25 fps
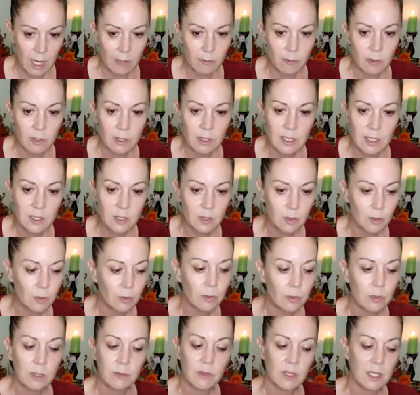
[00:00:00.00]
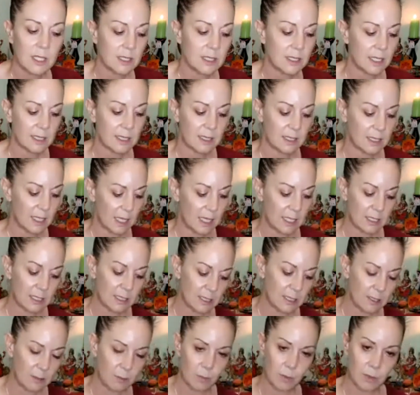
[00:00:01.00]
and release all of these
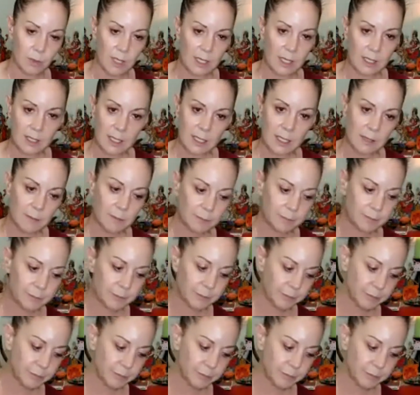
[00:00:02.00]
sensations completely.